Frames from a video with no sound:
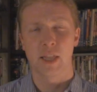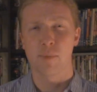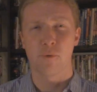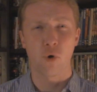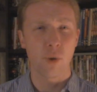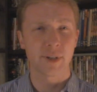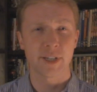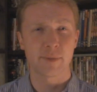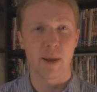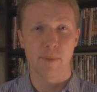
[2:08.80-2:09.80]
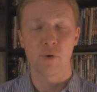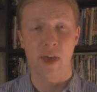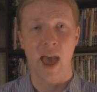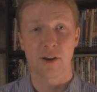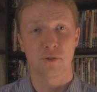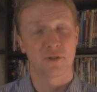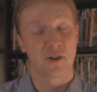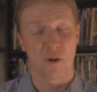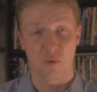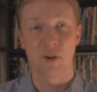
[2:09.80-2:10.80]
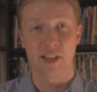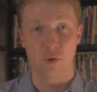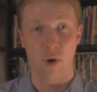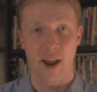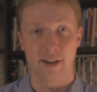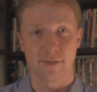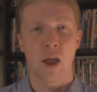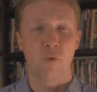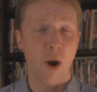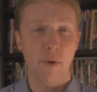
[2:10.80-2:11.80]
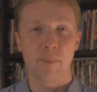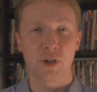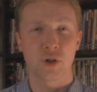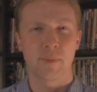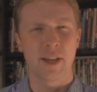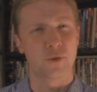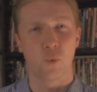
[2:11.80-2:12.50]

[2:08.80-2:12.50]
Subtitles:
The performances by both actors are really great. Robert Mitchum is